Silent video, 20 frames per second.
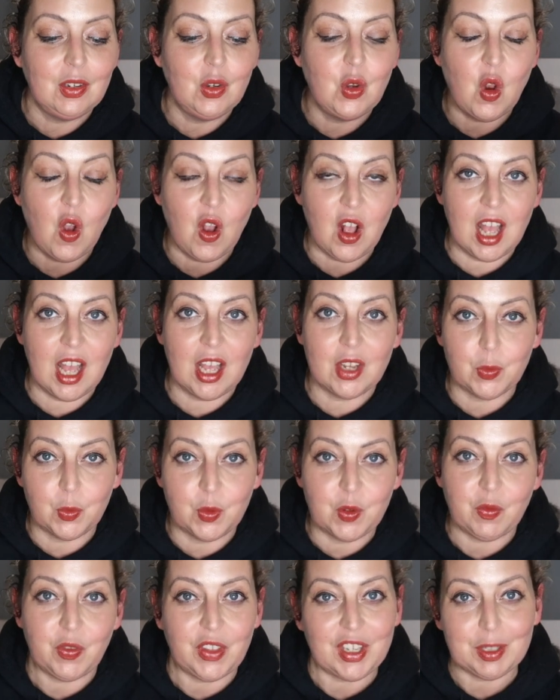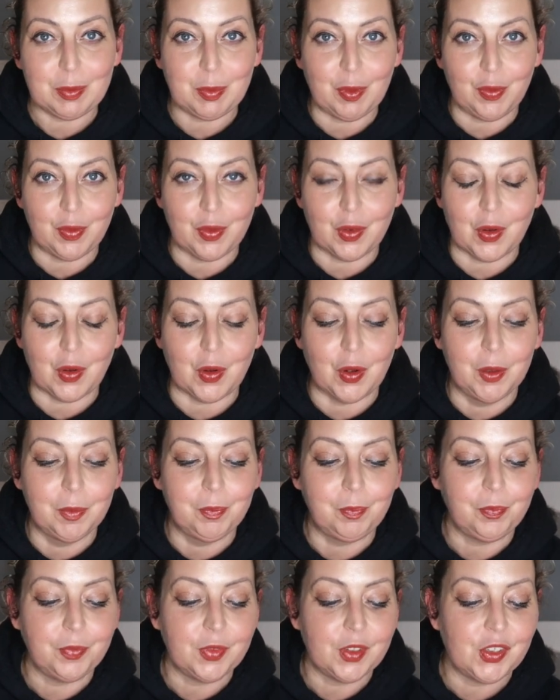Not had one of these before.
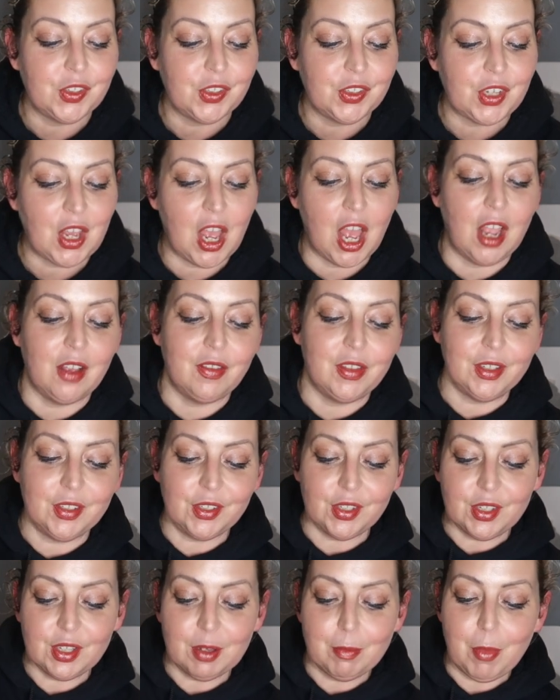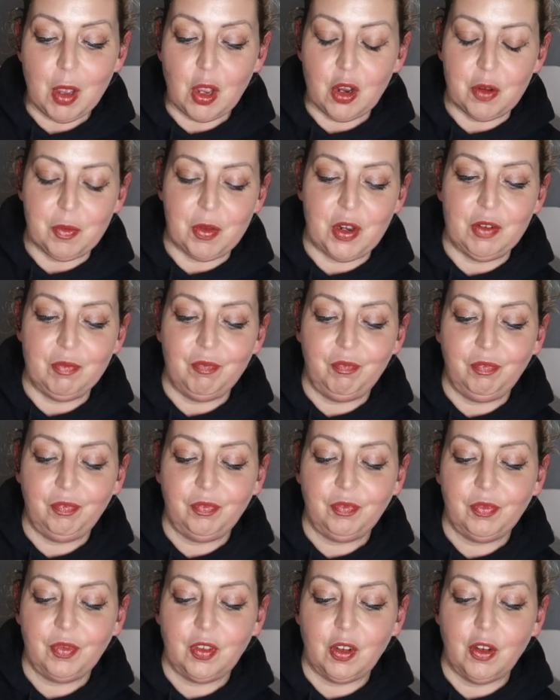So this is the
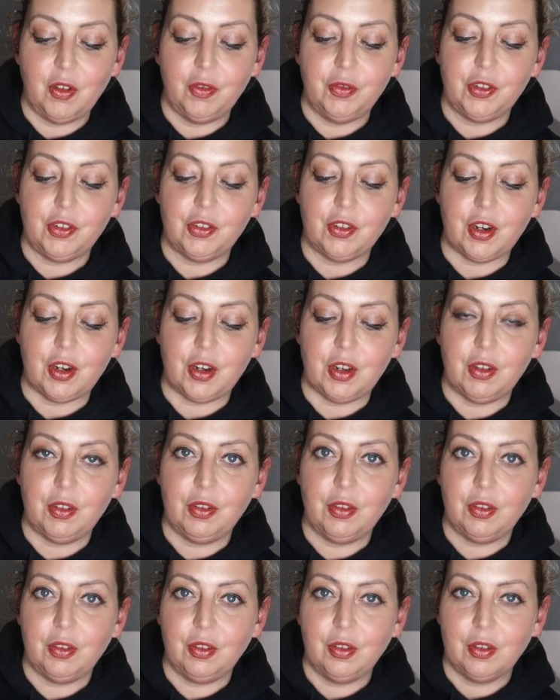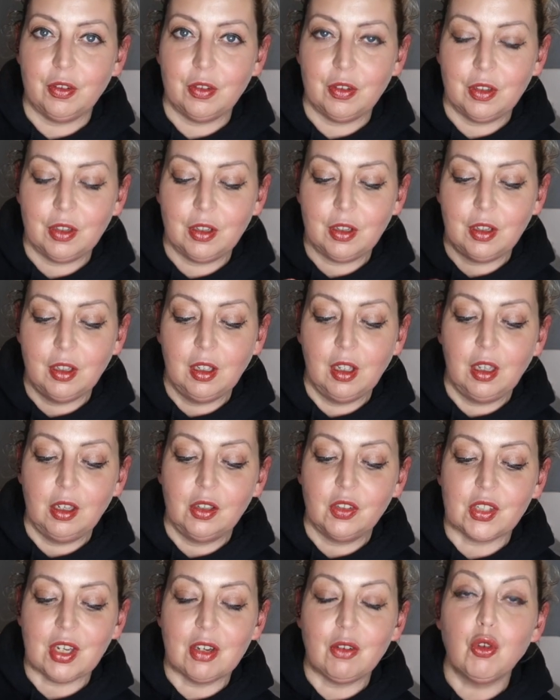moment of truth.
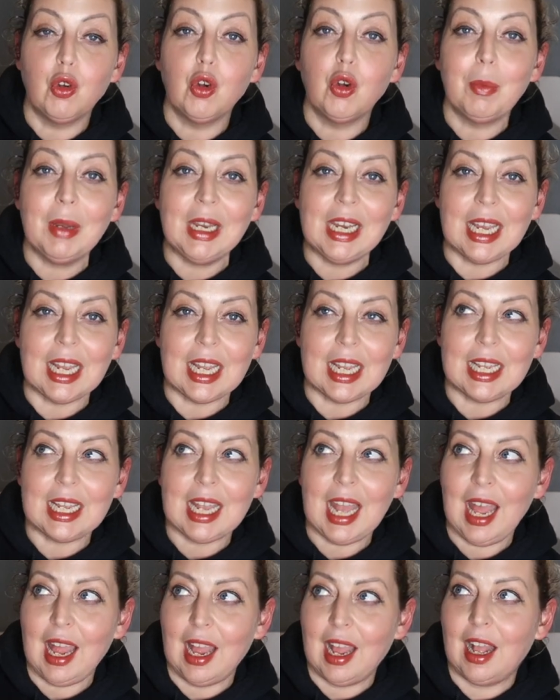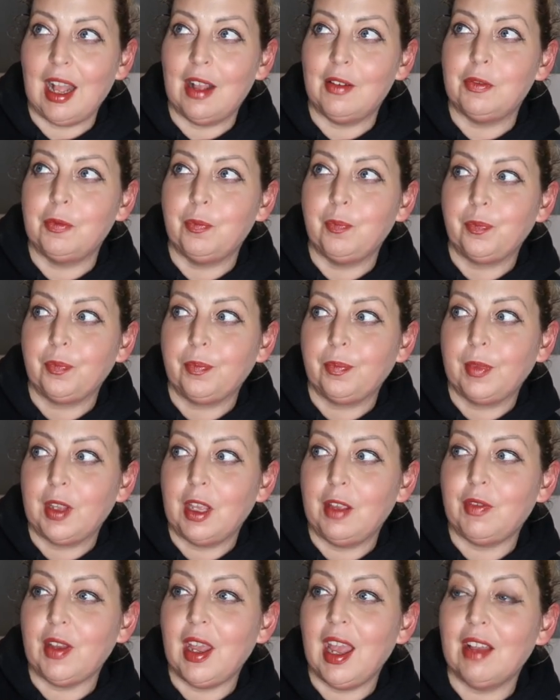Because I normally have,
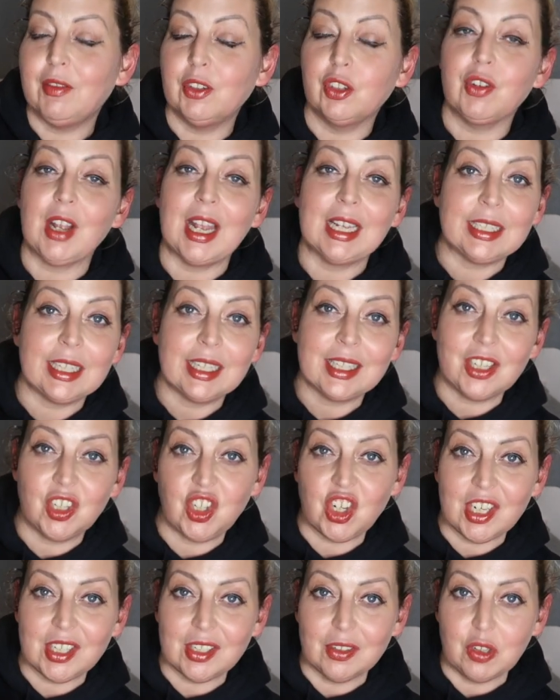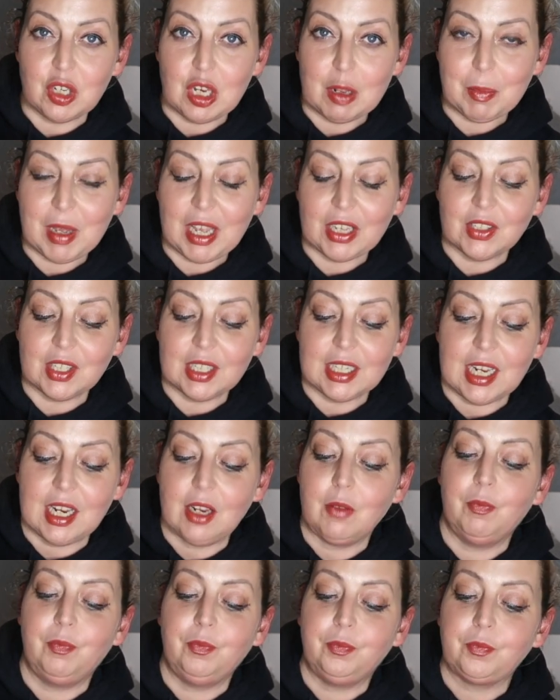if I have a Greggs, it's a cheese and onion
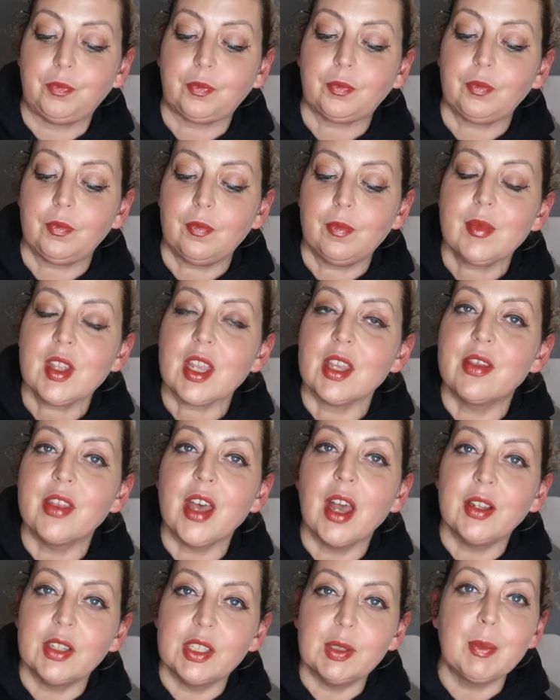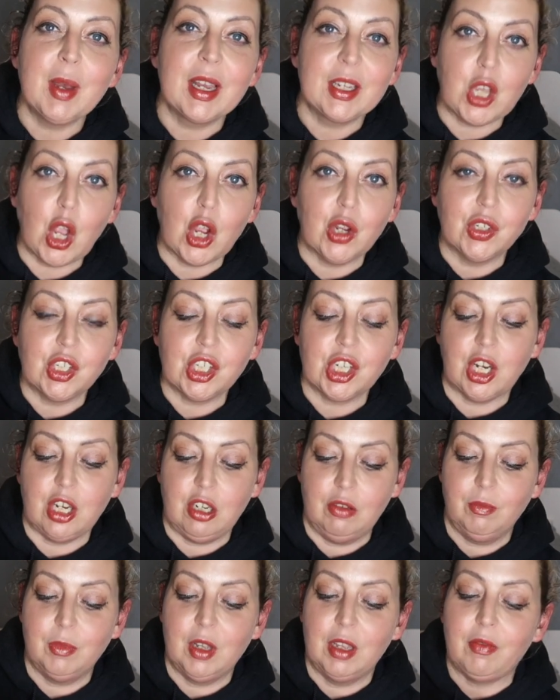pasty. That is my
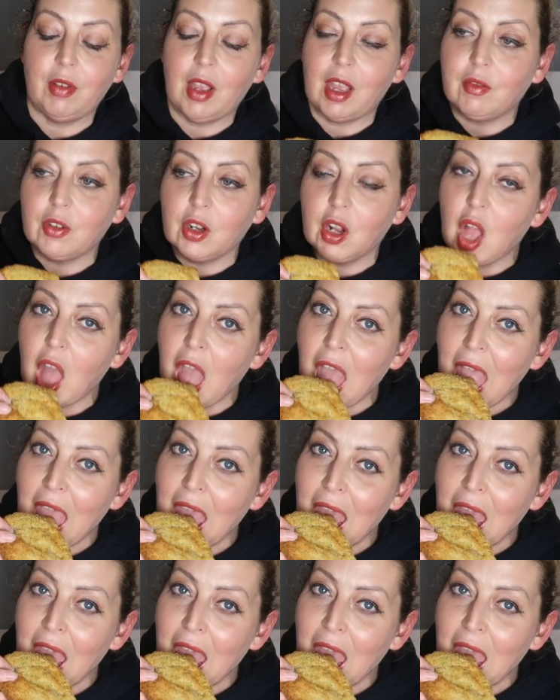go-to, my favourite.